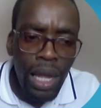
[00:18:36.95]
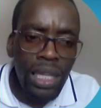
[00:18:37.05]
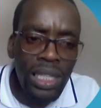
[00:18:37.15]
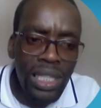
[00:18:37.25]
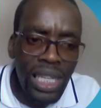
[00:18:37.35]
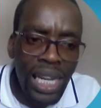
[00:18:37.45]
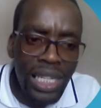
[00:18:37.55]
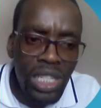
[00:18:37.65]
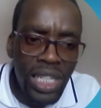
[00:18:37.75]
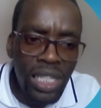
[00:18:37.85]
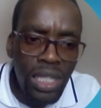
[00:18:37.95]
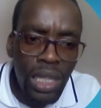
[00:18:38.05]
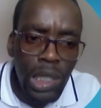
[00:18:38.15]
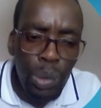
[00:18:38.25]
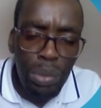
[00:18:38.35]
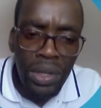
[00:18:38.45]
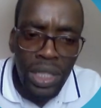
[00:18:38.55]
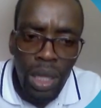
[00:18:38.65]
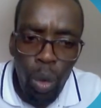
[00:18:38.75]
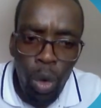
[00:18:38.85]
it illustrates this point,
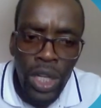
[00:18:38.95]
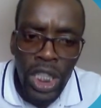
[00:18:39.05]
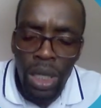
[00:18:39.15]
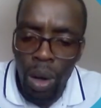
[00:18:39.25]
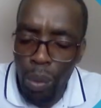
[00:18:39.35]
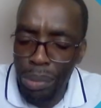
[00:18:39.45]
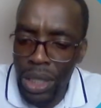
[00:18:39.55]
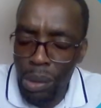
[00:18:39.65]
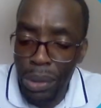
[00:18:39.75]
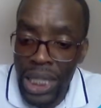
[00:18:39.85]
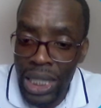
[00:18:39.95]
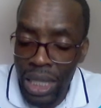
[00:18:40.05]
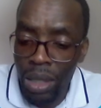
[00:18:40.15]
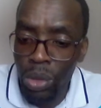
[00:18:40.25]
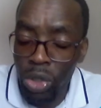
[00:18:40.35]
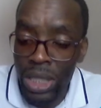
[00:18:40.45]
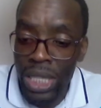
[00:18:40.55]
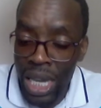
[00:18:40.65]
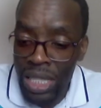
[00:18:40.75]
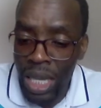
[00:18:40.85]
the original point E, which was
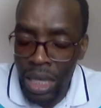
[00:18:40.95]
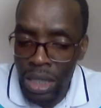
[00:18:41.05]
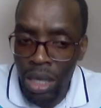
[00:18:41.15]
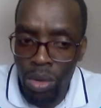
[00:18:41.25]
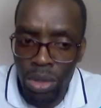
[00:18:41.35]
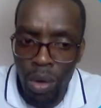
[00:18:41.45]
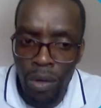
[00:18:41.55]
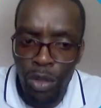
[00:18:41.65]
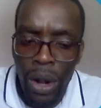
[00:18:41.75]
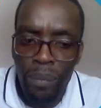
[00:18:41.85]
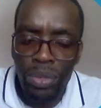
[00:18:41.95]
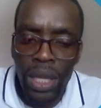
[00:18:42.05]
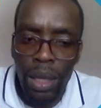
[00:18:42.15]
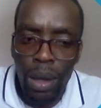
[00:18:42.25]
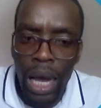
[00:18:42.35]
as a result of the